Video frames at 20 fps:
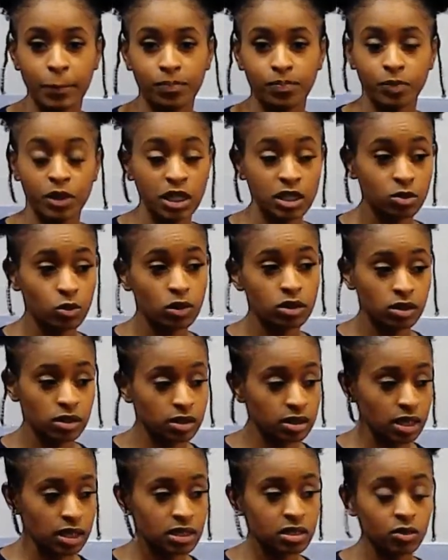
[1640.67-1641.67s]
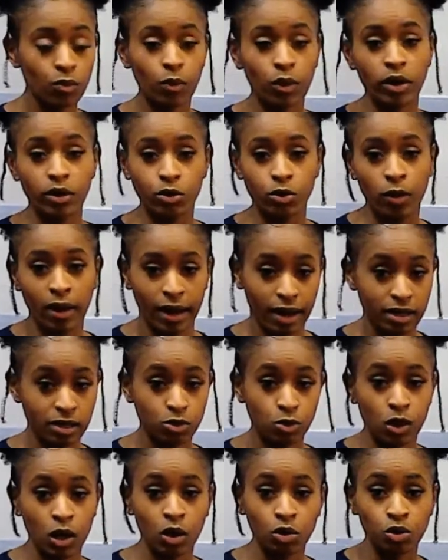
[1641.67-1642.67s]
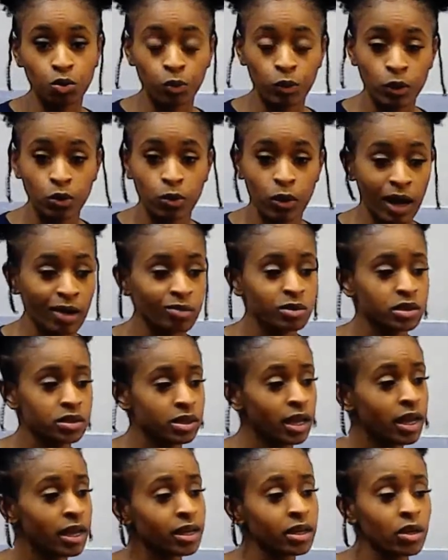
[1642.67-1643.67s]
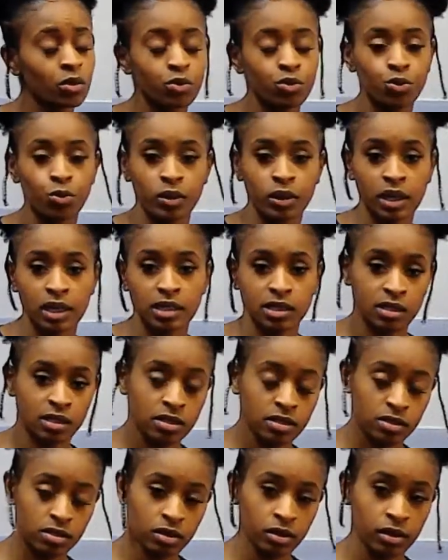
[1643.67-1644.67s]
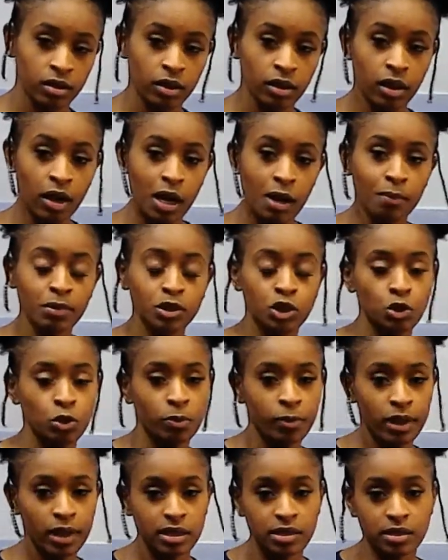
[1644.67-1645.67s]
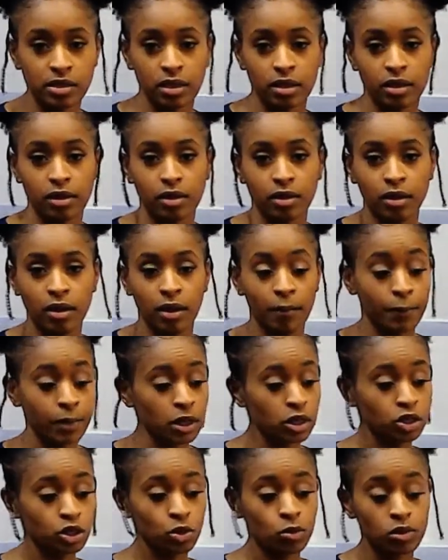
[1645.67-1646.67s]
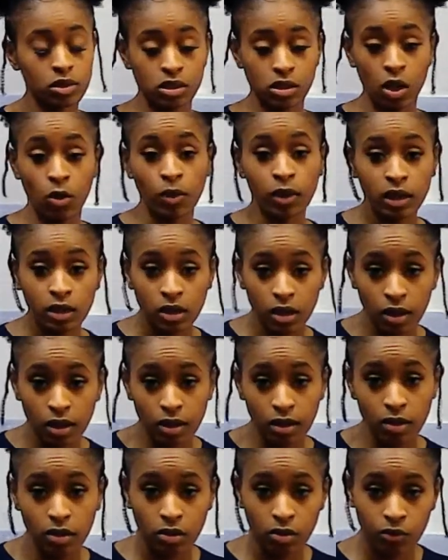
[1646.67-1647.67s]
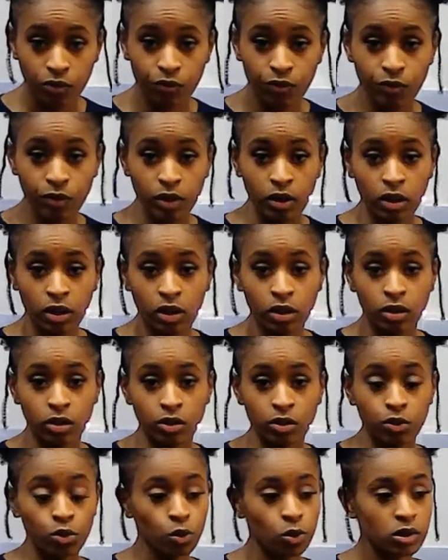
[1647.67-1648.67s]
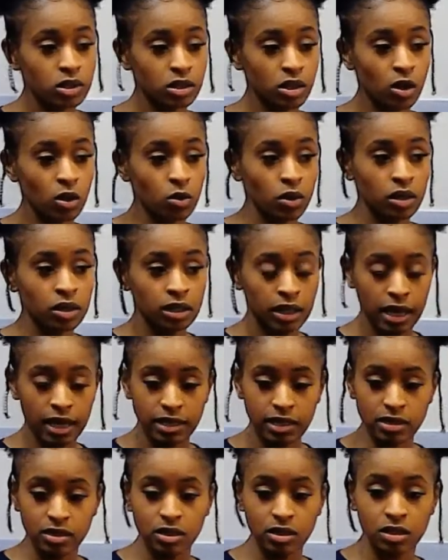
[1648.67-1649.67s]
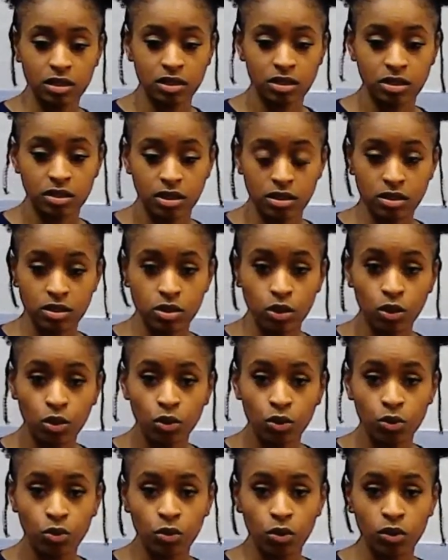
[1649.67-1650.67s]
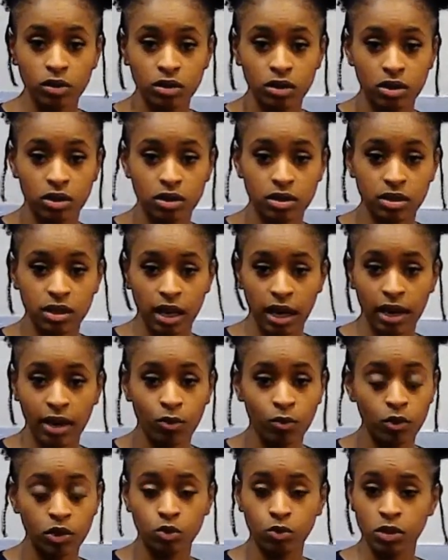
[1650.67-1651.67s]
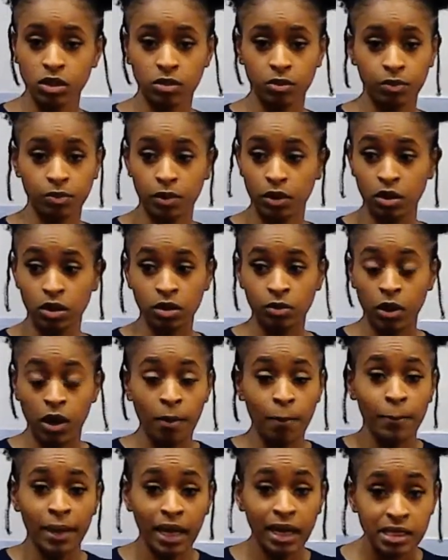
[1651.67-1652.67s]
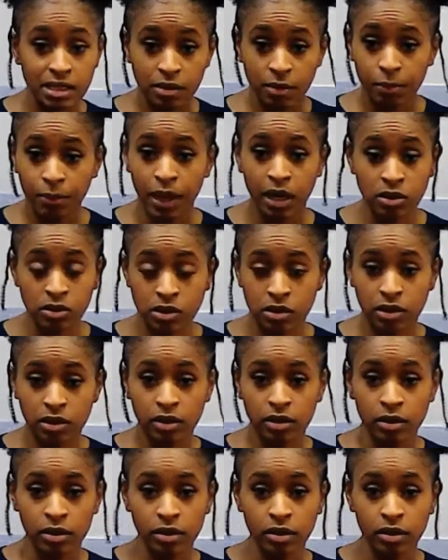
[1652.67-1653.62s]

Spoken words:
This was a season where you had to go through. I was tugging on you in that season. But you missed it. Because you were so in love. You were so connected to this dude or to this guy, which was an amazing person.